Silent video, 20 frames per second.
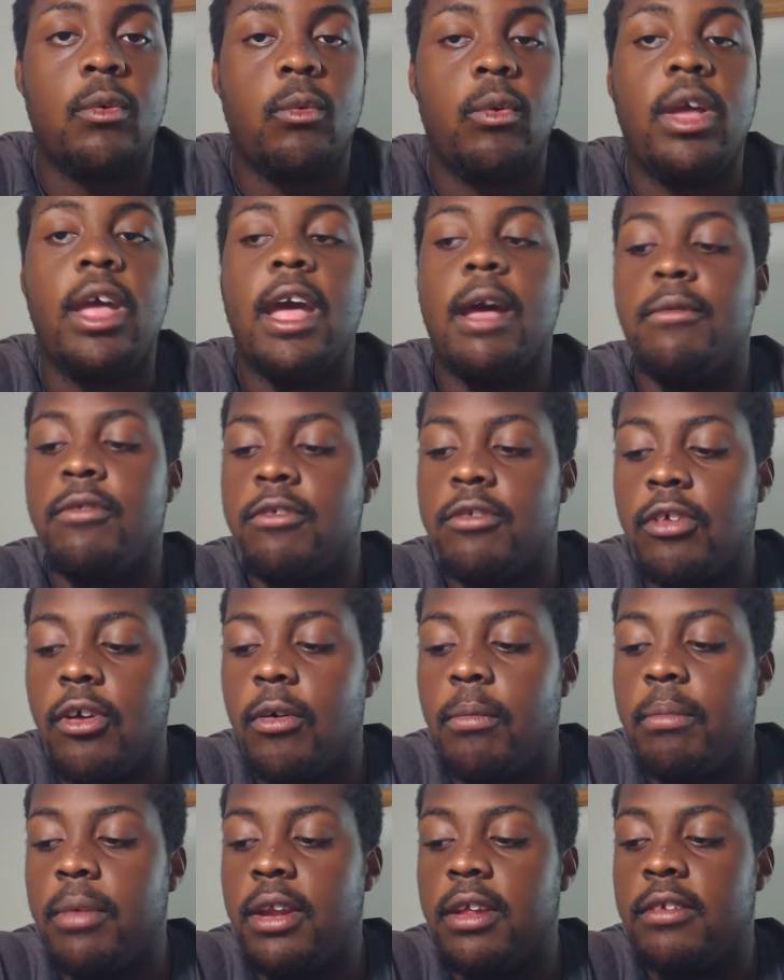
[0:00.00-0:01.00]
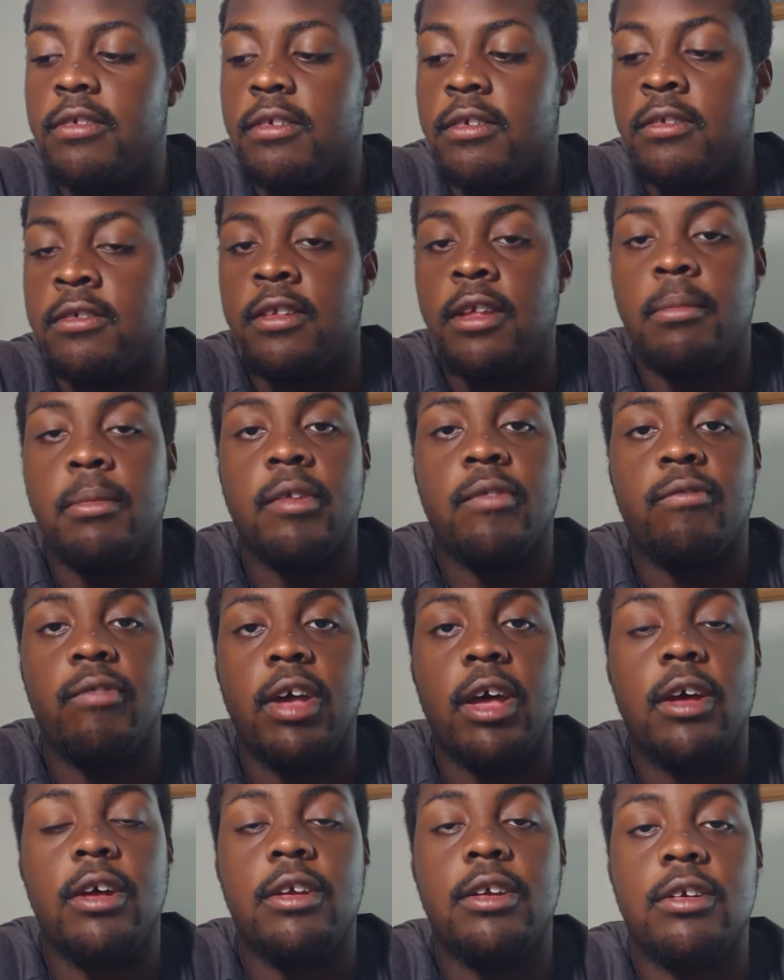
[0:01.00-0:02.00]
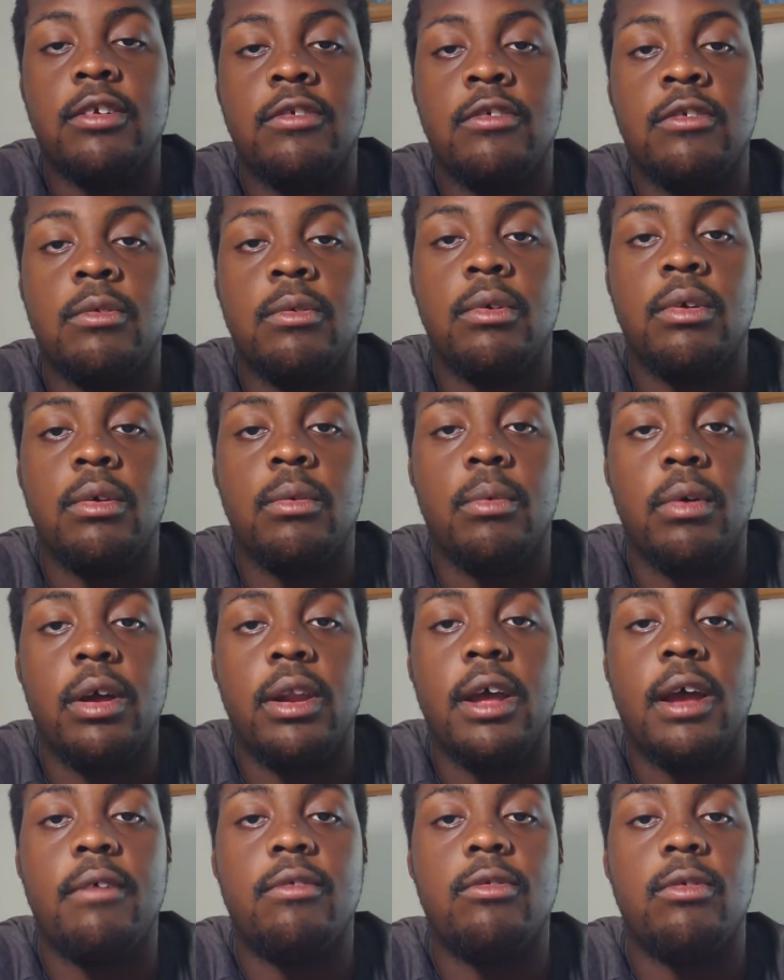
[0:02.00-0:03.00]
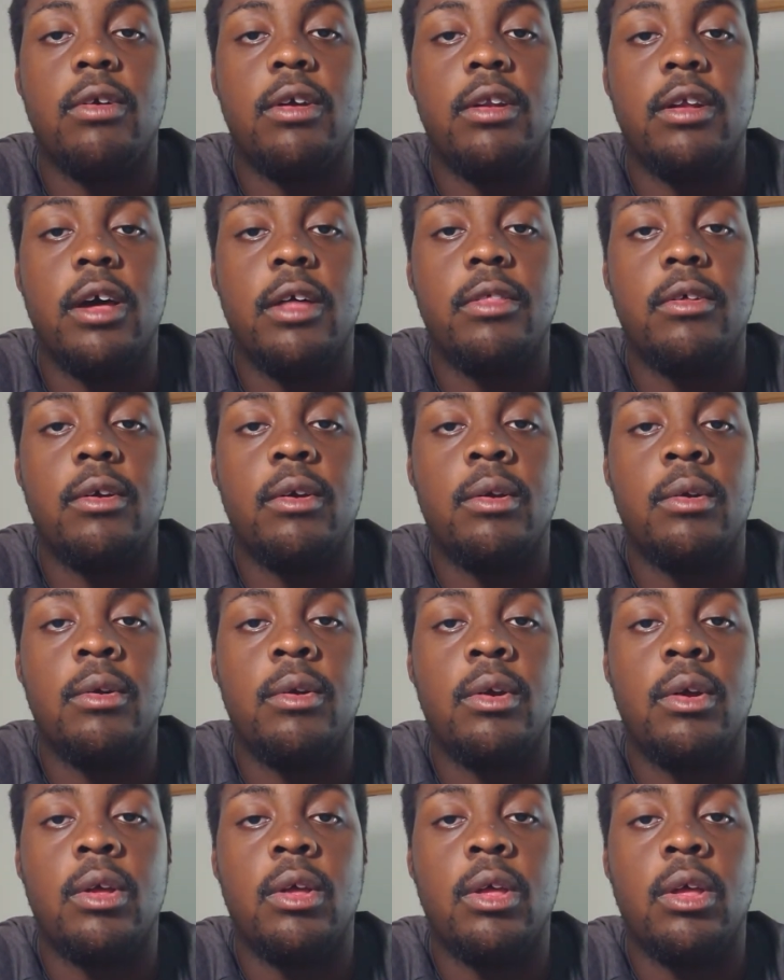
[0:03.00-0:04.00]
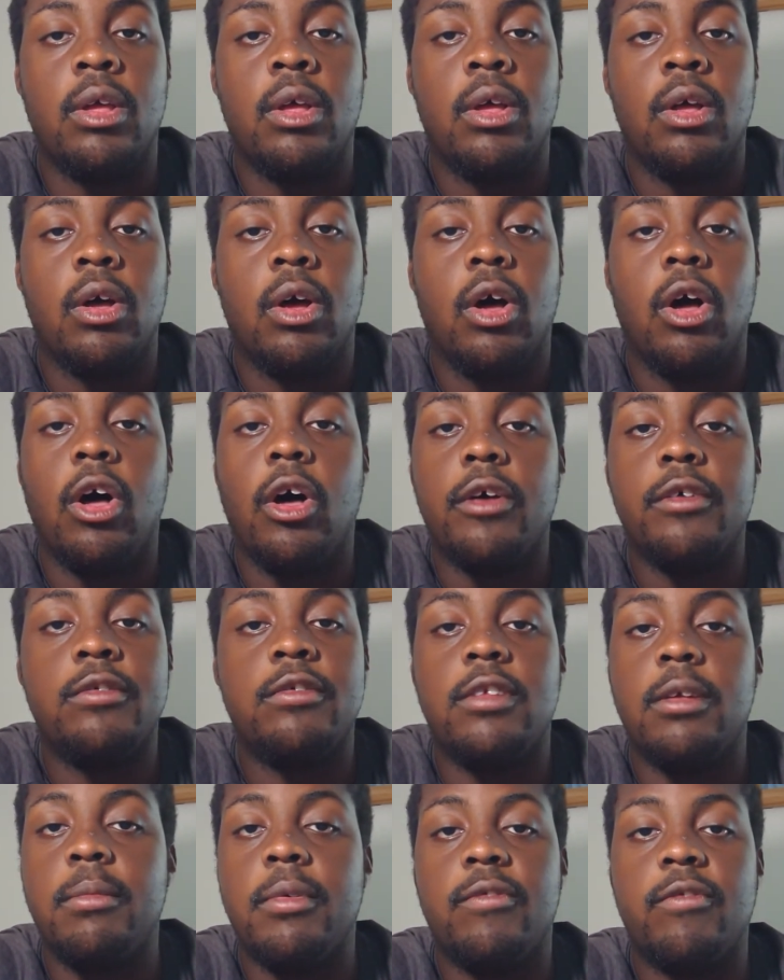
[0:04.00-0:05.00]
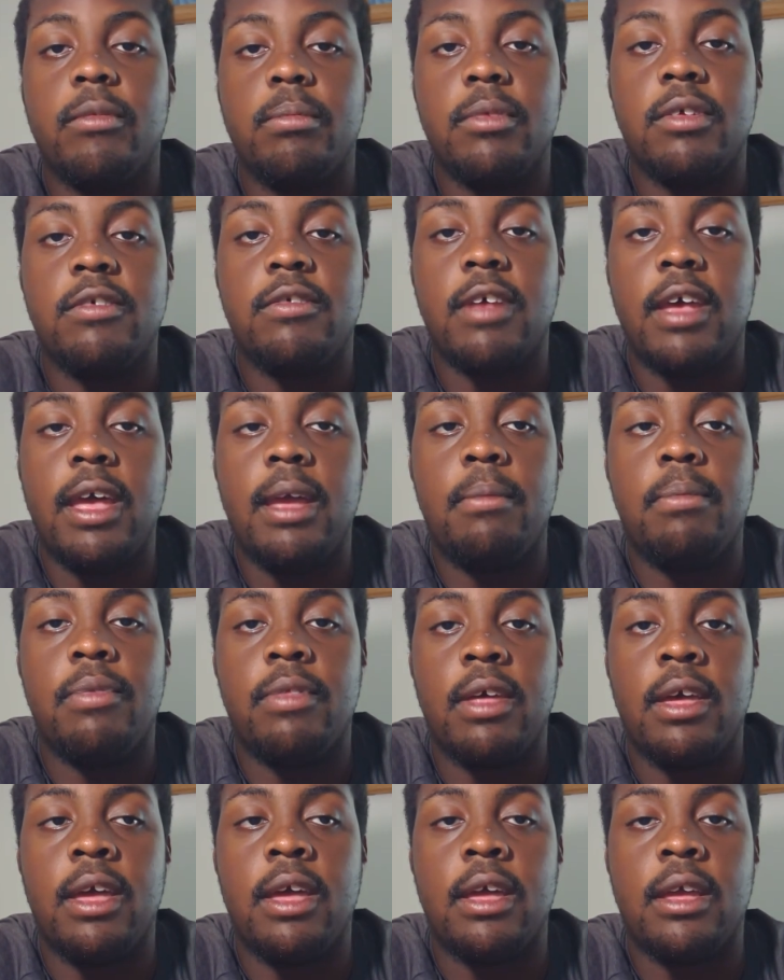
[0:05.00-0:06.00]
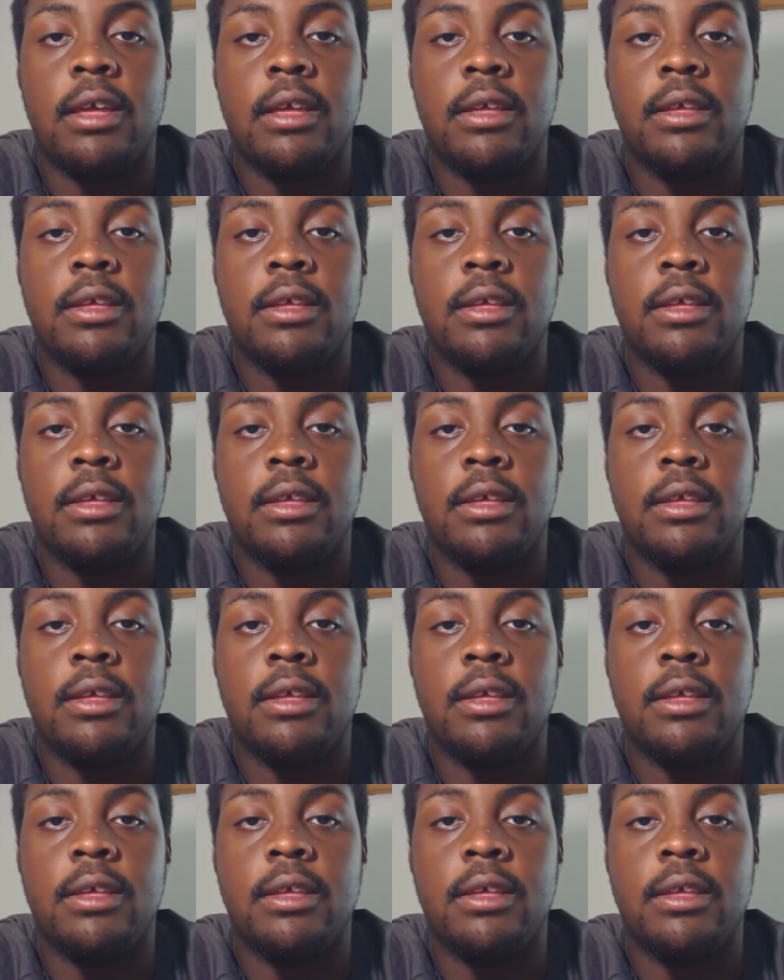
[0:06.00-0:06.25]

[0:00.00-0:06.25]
We have so many systemic failures, one after another, all stemming from the same thing